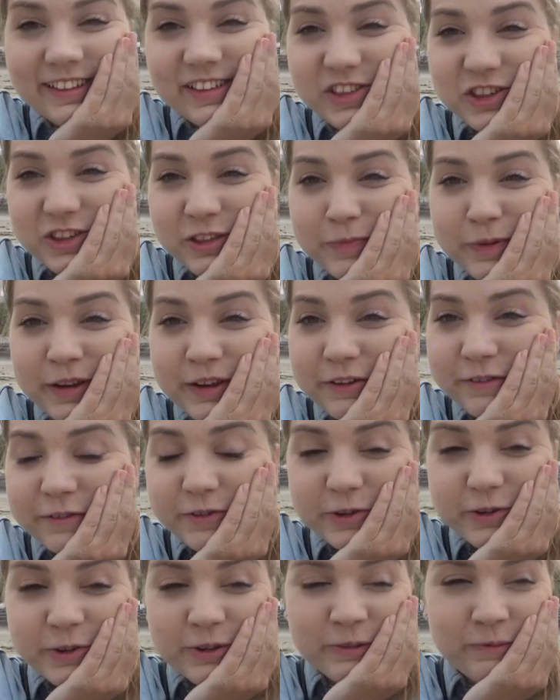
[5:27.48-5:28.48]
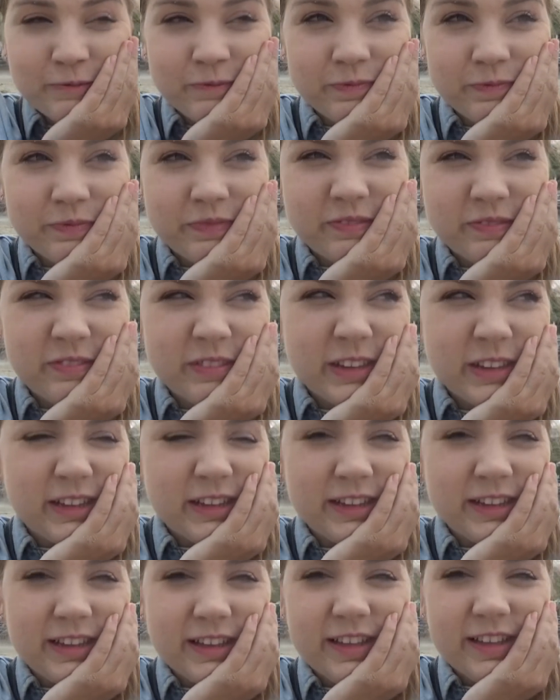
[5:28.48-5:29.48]
Just beautiful.
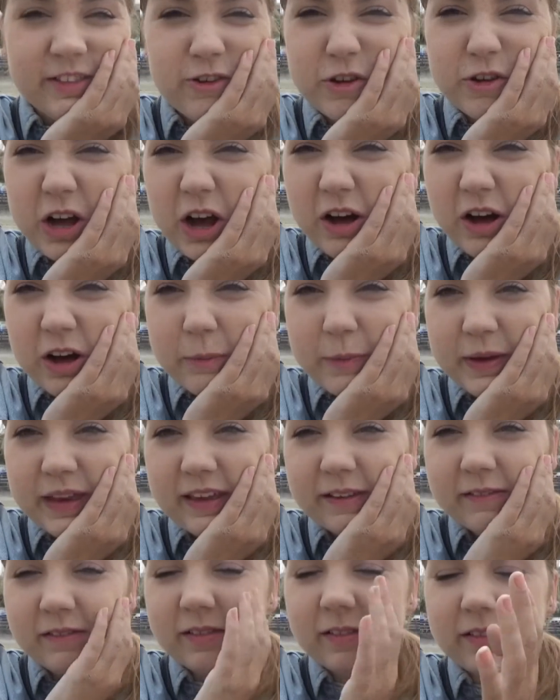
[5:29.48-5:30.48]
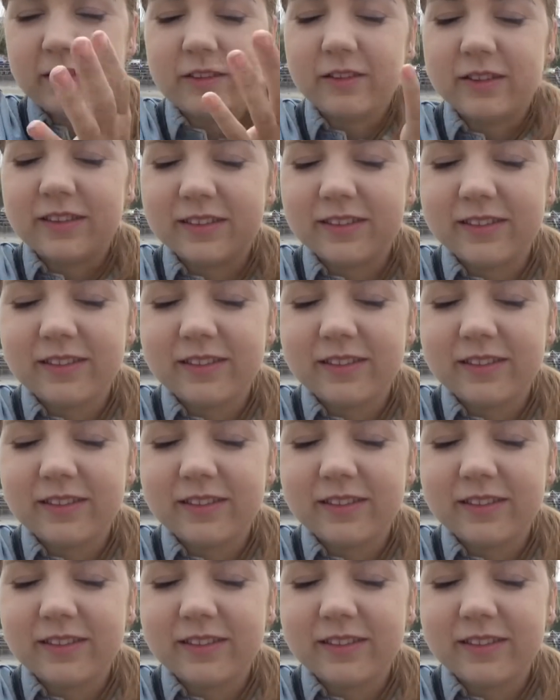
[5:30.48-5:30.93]
So calming. Just,